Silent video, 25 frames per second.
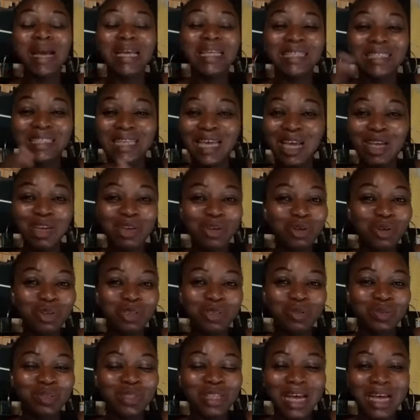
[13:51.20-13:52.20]
saying no
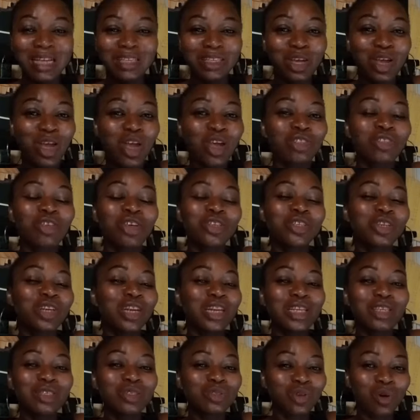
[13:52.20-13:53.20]
to that doesn't
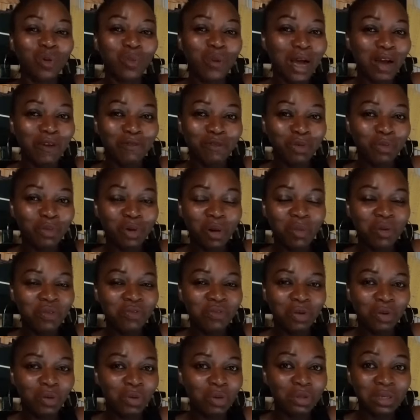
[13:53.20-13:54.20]
really stop her from coming
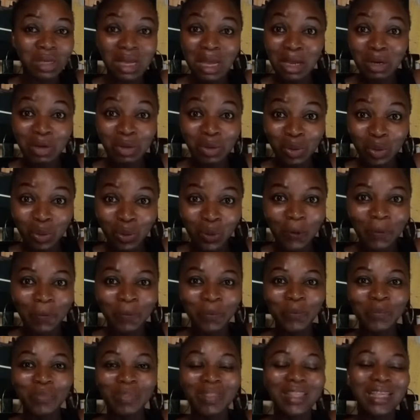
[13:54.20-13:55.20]
forward. Hey, no.
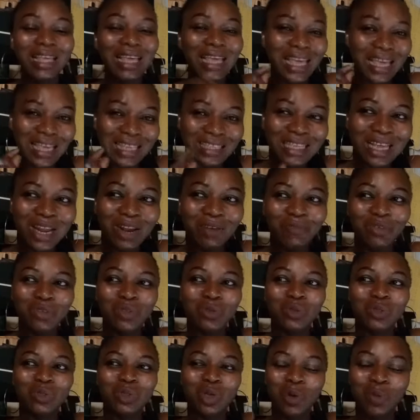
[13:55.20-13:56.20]
Instead of it
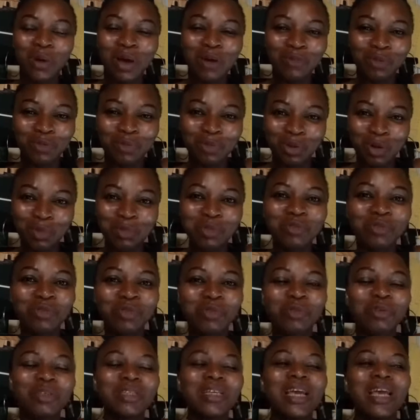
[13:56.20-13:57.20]
to stop her from coming
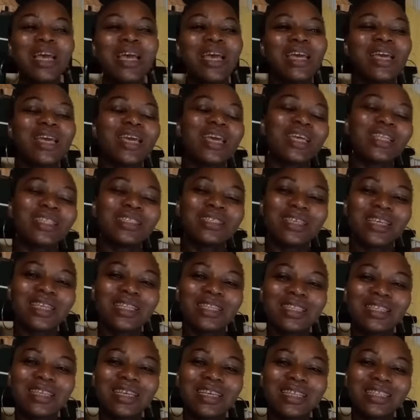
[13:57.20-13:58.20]
forward,
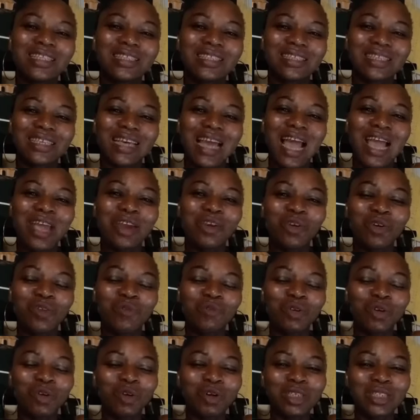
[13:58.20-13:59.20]
it's kind of,
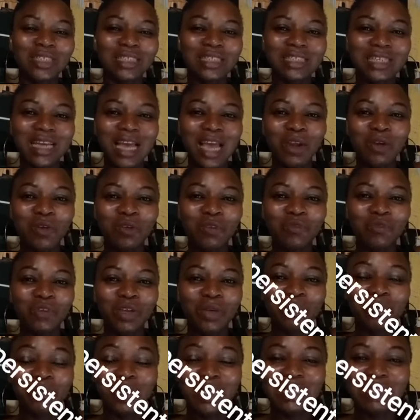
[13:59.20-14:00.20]
because she's kind of
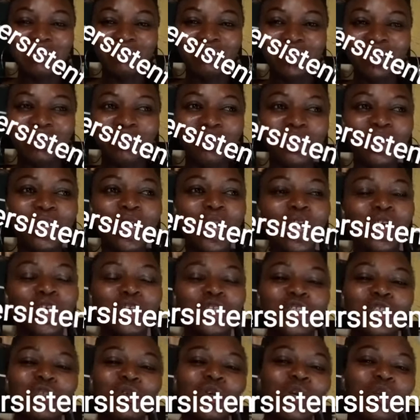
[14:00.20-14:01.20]
persevering.
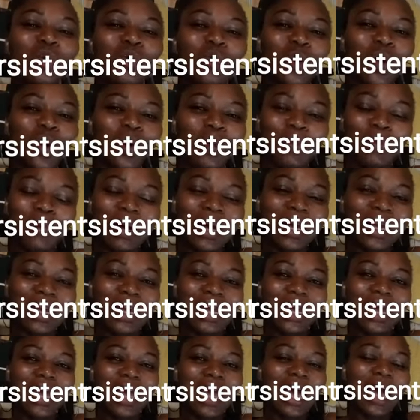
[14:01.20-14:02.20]
She's going to come
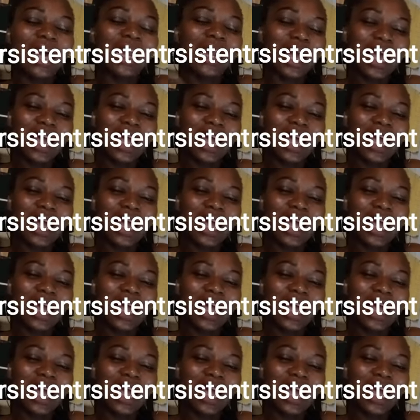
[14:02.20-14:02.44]
back and